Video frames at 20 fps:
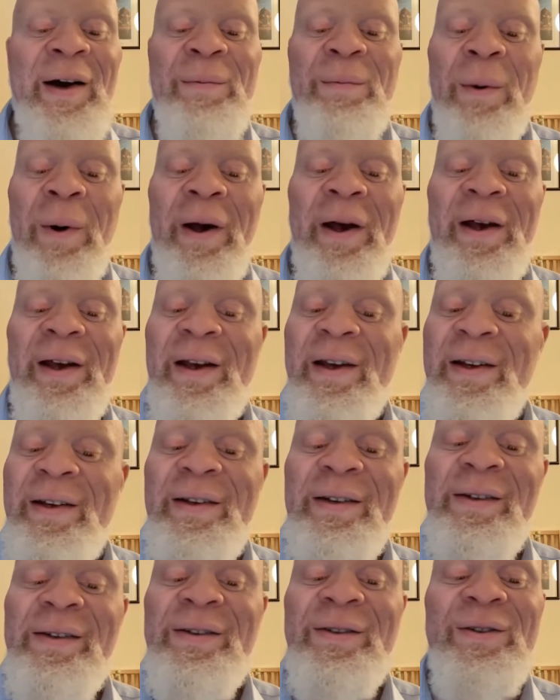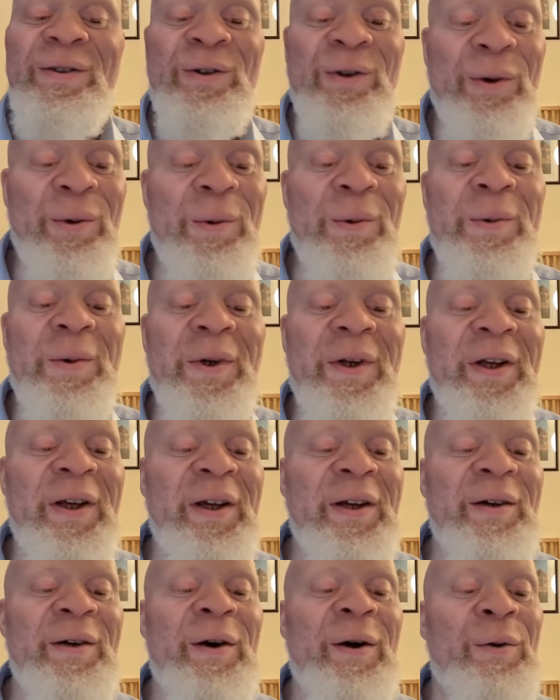Where he's
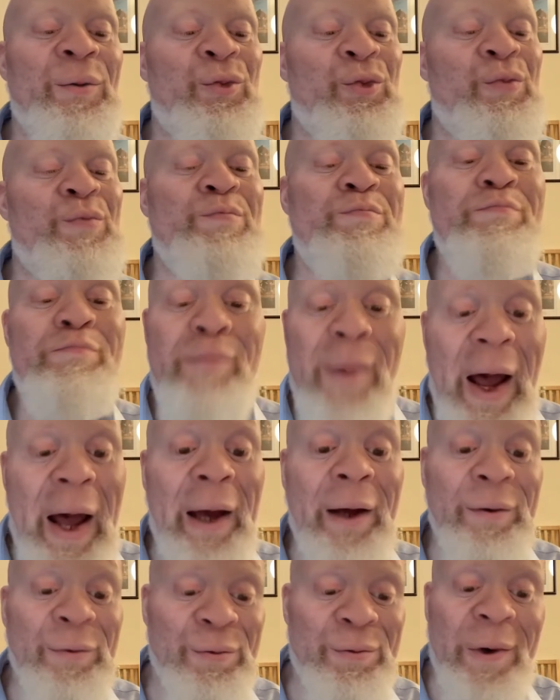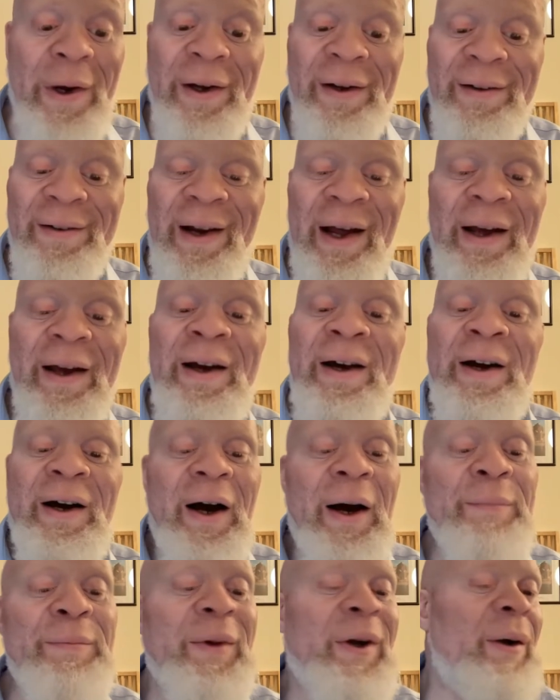talking mad wreck. Like,
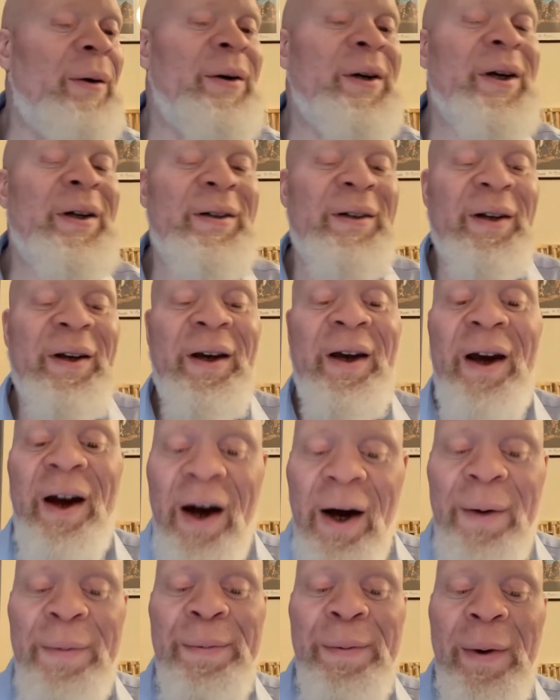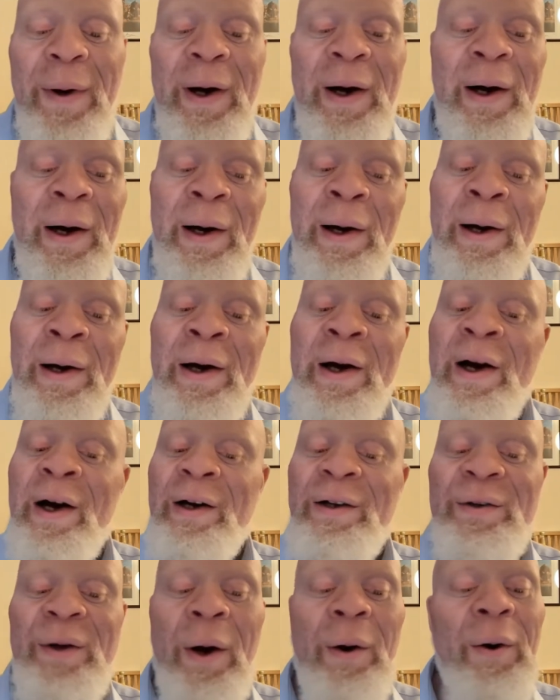I'm going undercover.
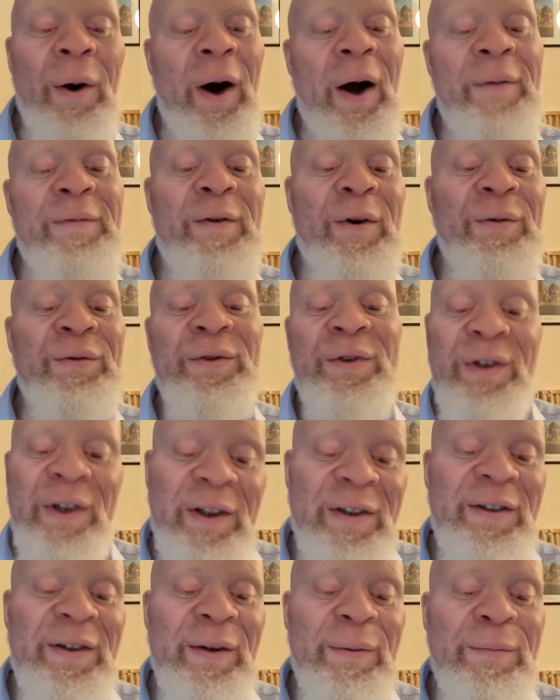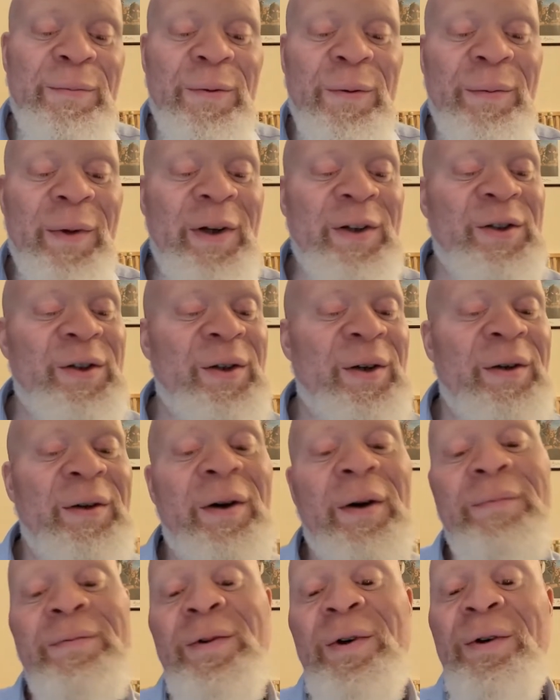Yo, I've got this information and
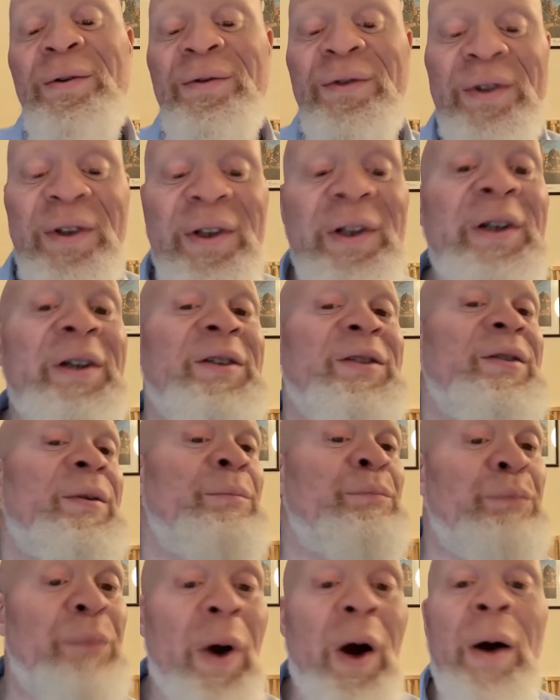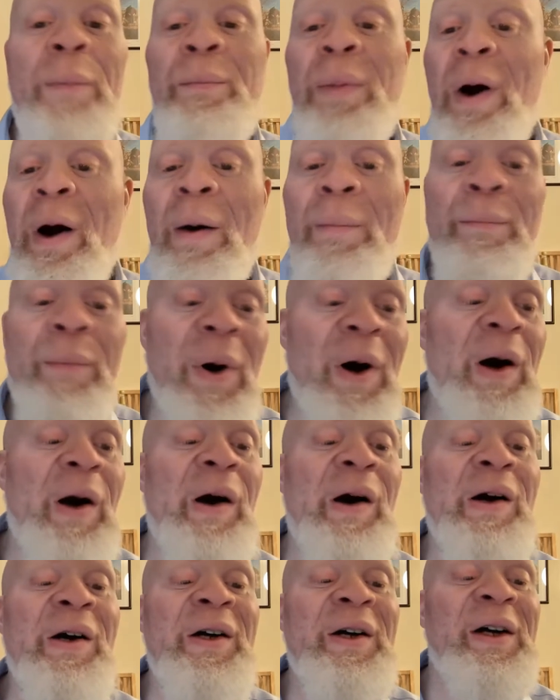I've got this and blah, blah,
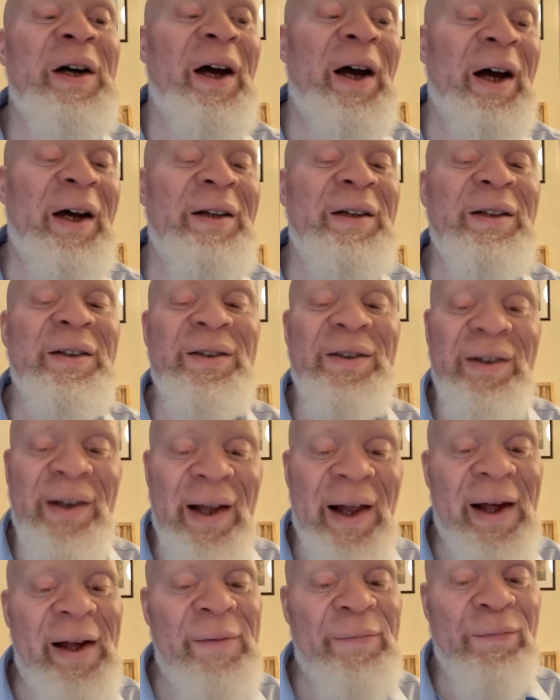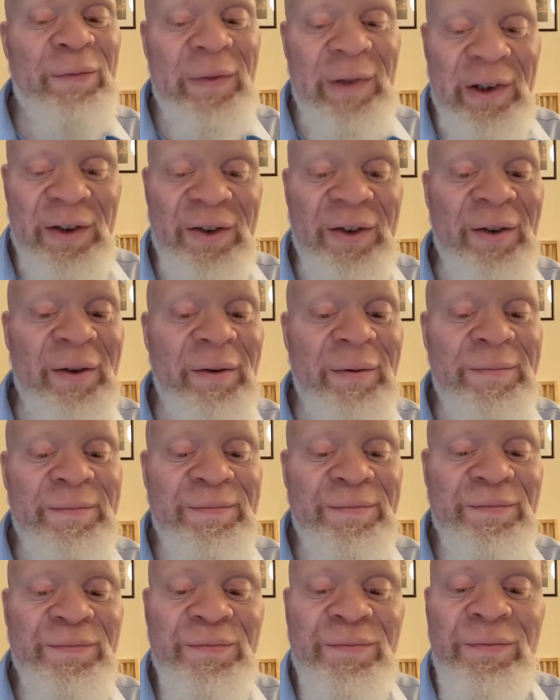blah. And it's like, listen,
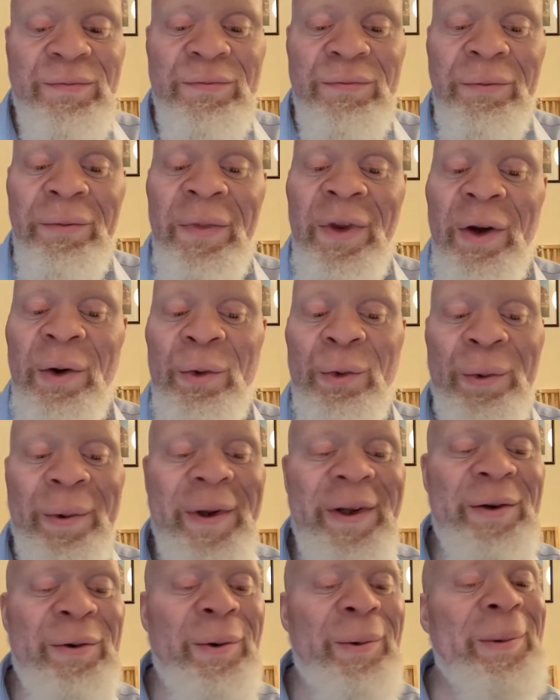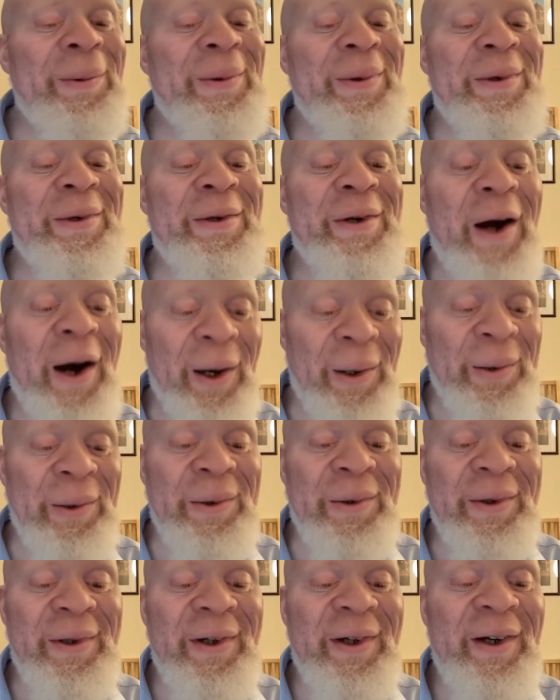we all know
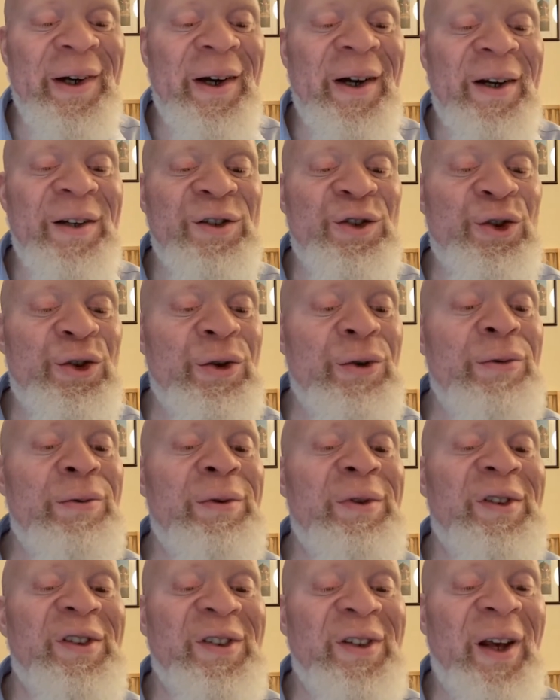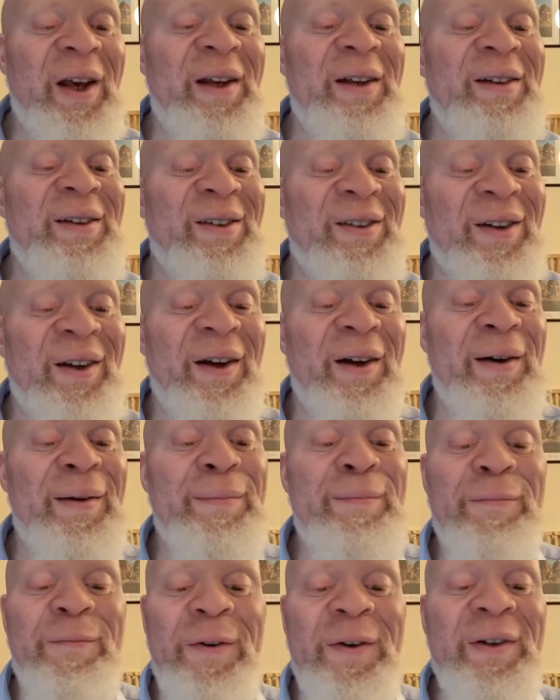you say
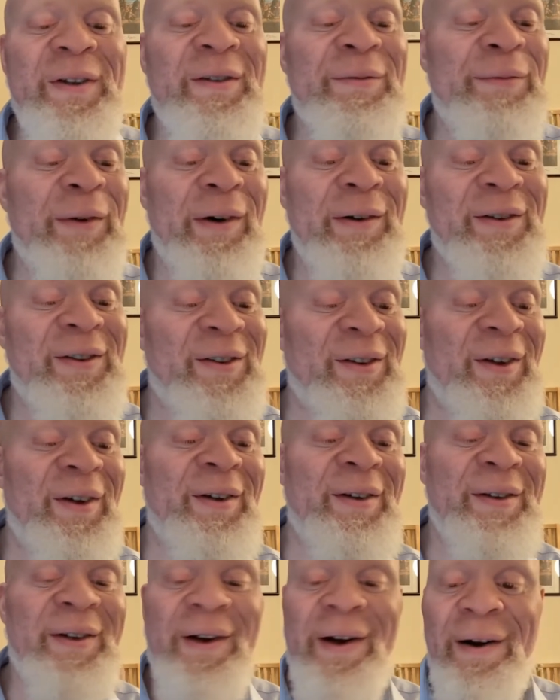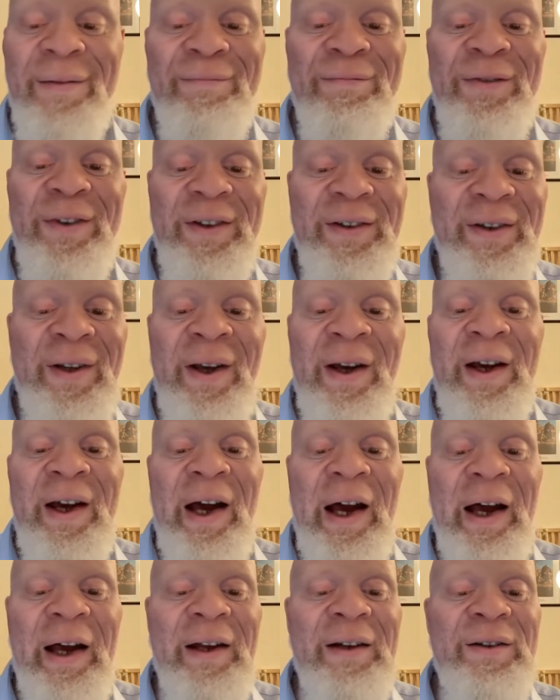certain things about certain companies
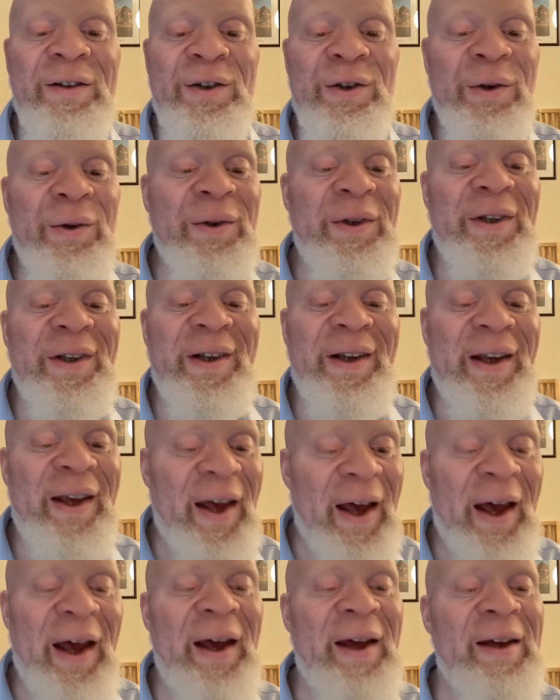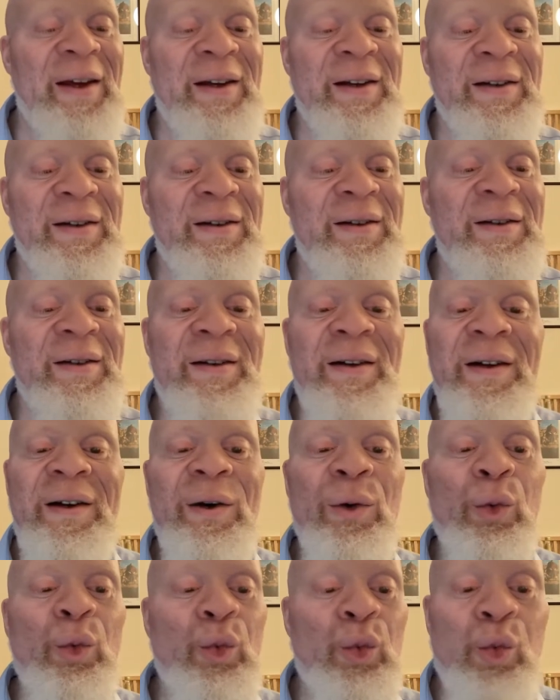and you're getting
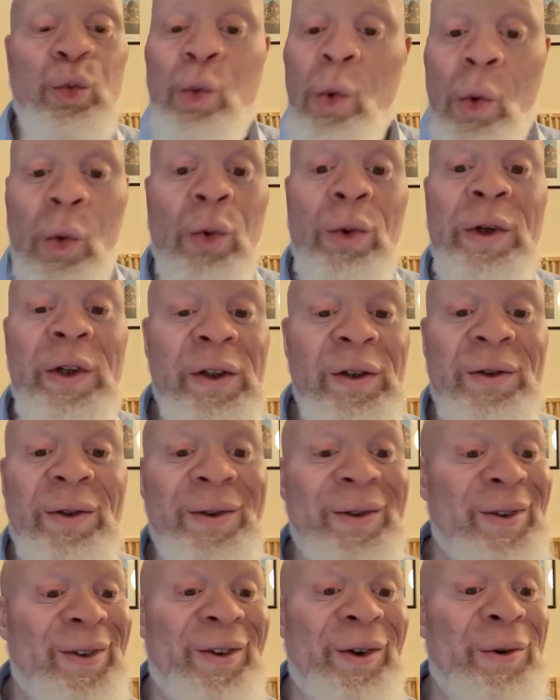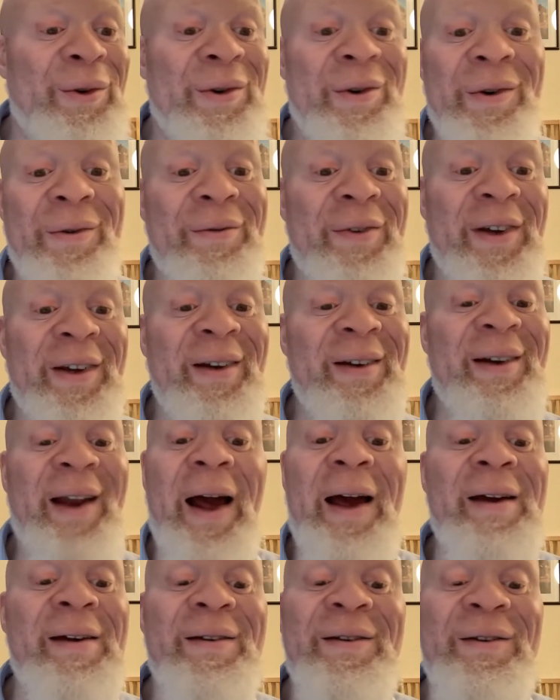warnings on social media.
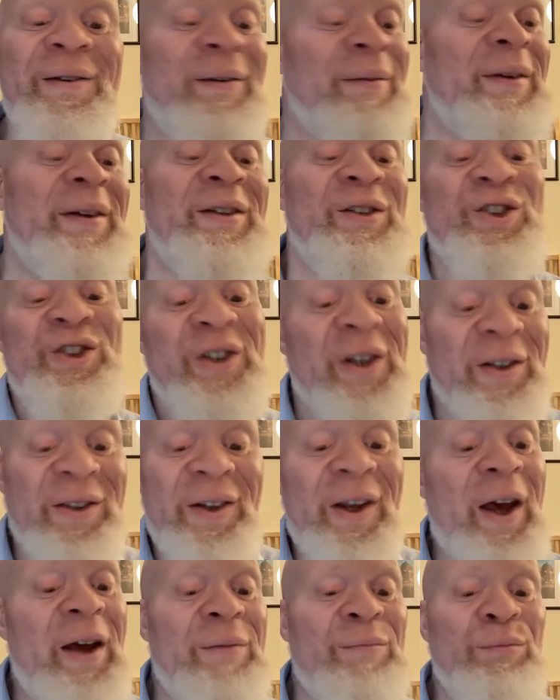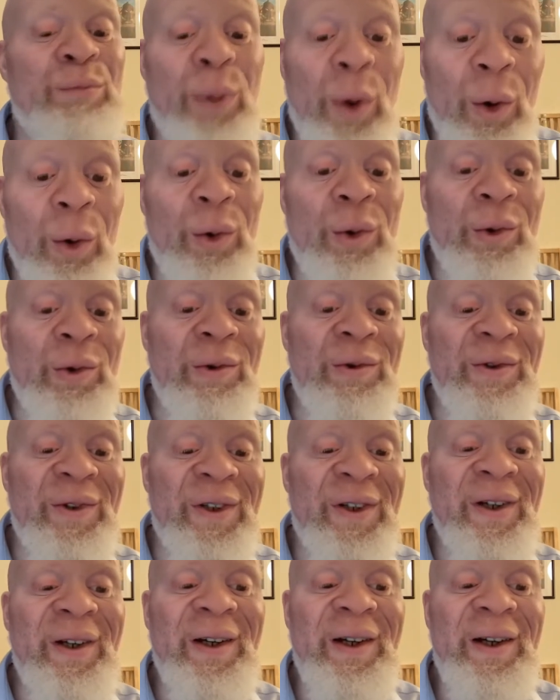Like, you know what I mean? Shit's getting pulled.